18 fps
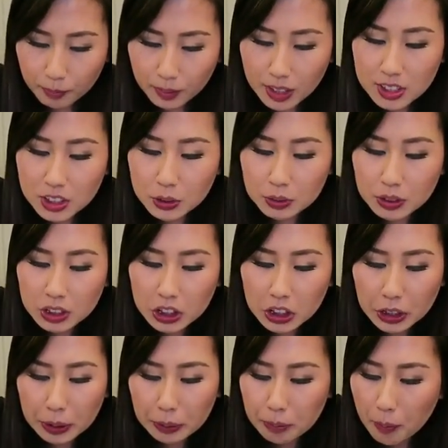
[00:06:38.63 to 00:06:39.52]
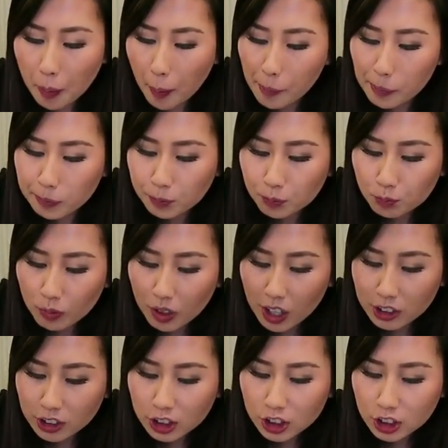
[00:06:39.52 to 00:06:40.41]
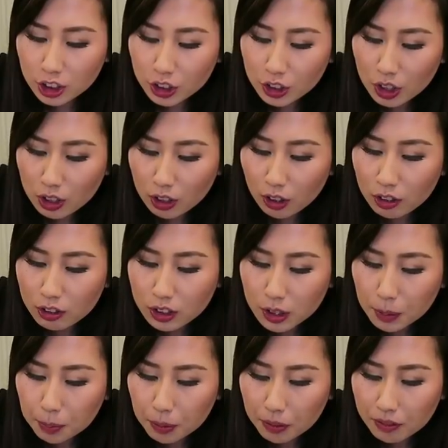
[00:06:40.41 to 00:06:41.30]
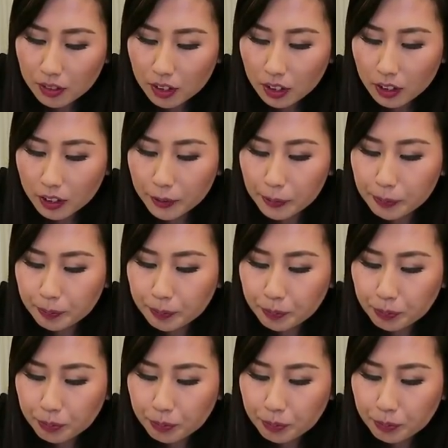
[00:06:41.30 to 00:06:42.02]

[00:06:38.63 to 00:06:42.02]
That's really good. I should show you a close-up of this.